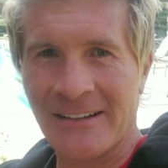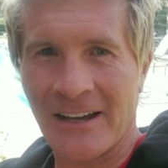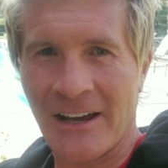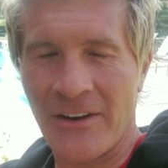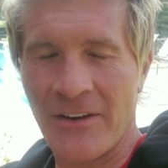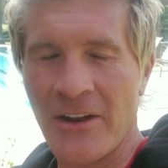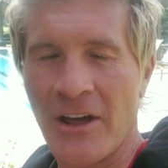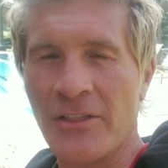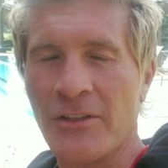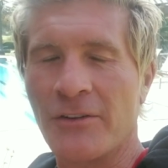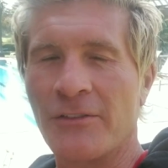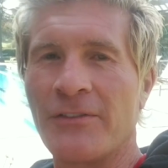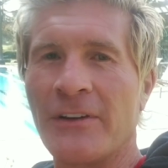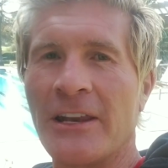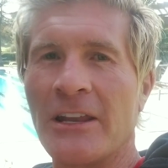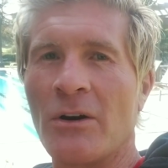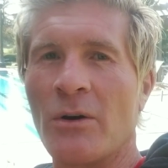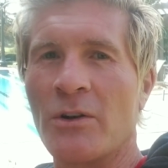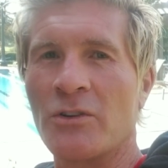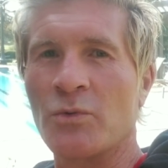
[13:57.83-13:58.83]
another
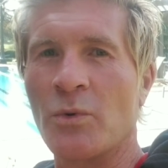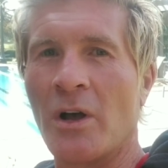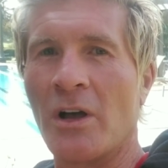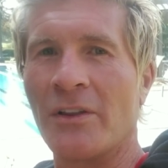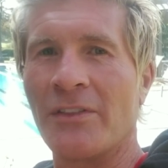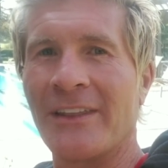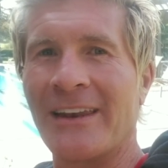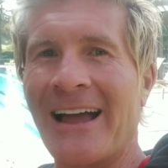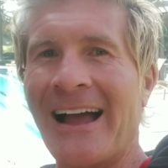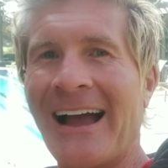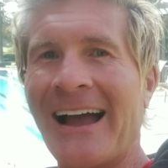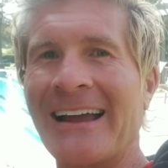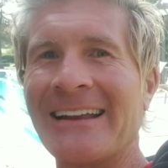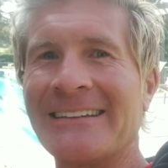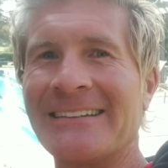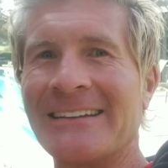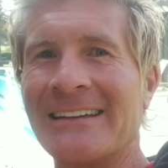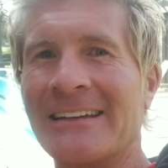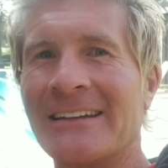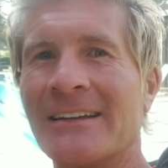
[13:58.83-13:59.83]
video as well that I
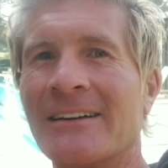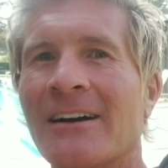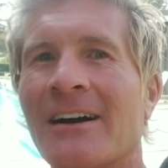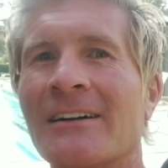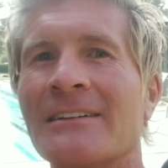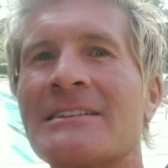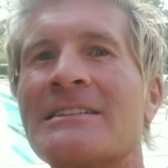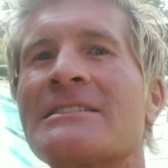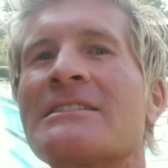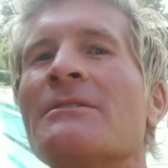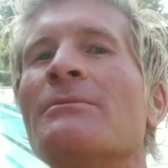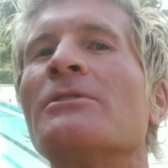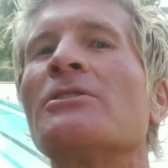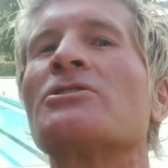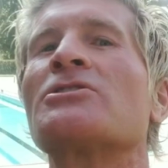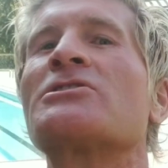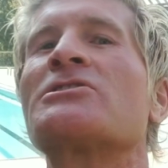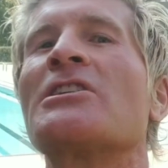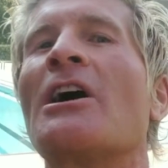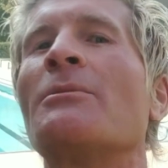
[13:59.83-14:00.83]
did on
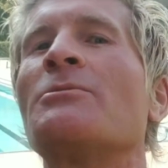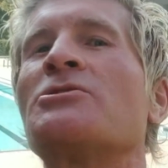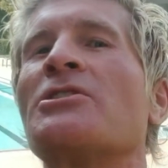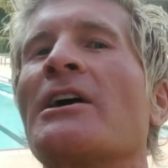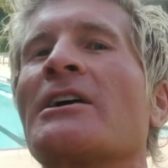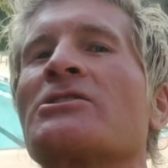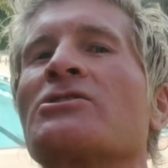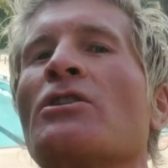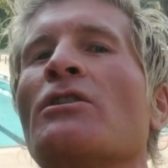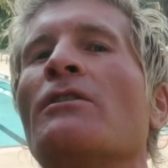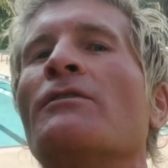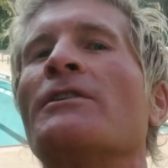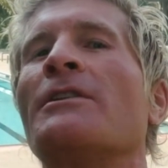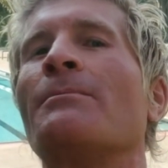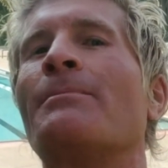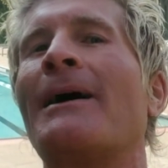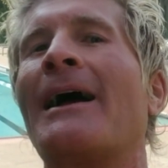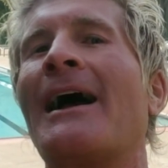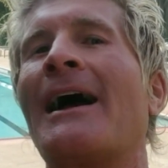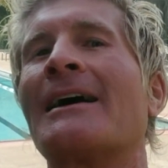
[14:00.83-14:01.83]
similar subjects over the
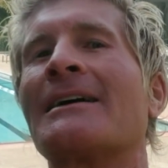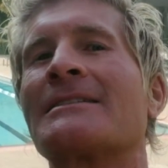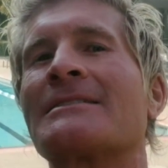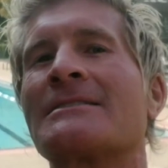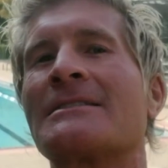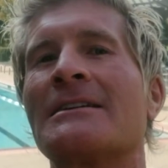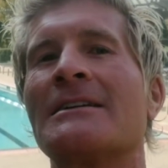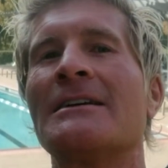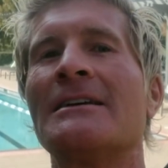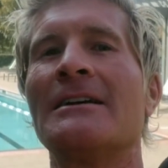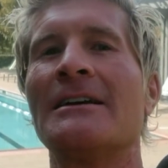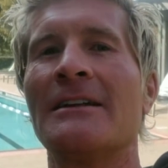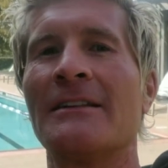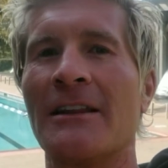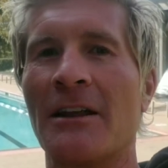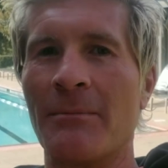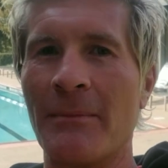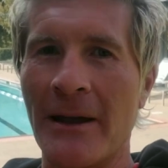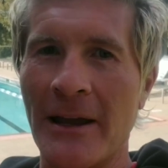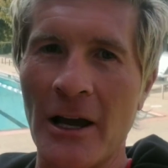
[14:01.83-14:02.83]
past
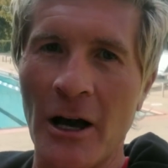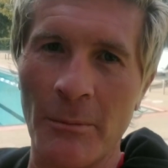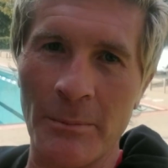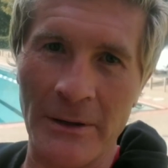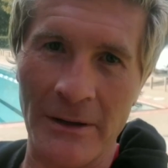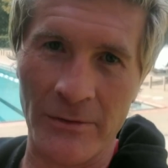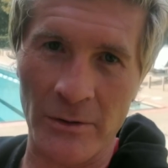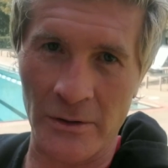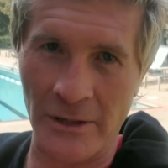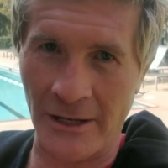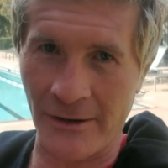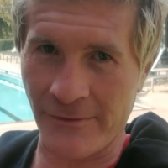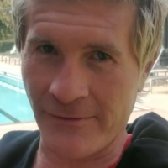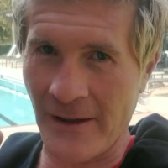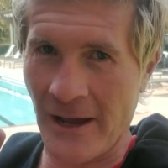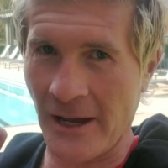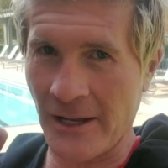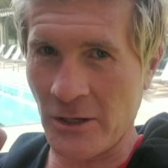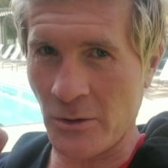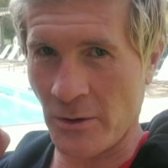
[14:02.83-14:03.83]
that may help give you a lot of
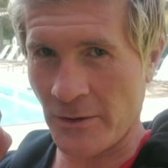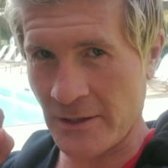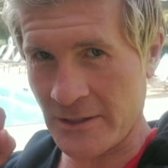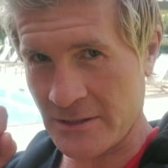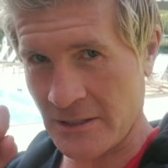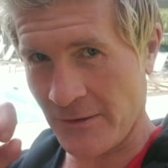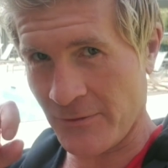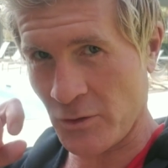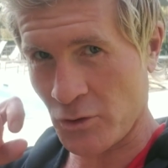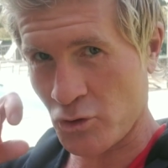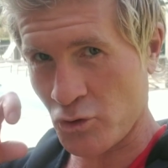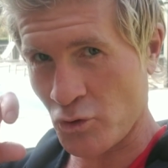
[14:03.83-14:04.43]
value on this if you're